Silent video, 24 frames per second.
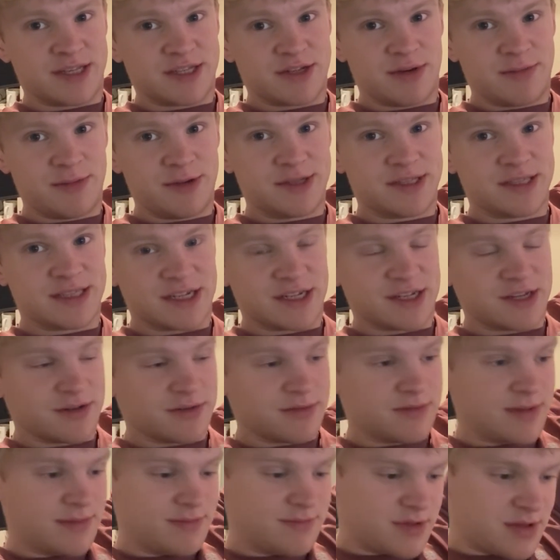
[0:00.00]
So I'm using that to
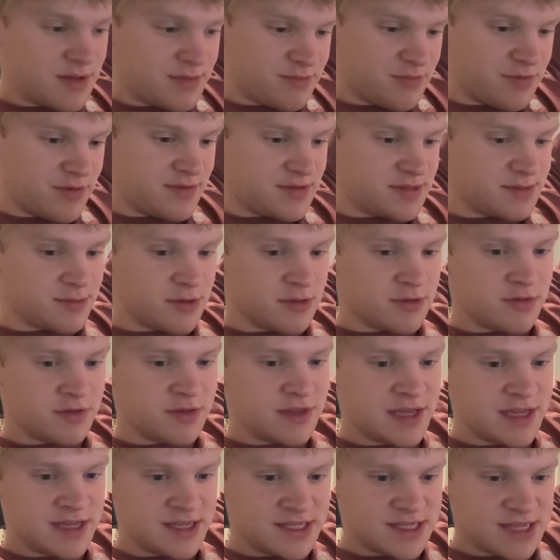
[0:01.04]
improve some other
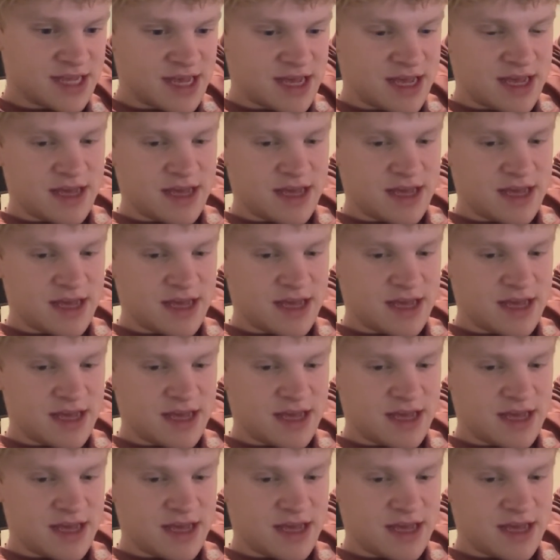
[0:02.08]
things.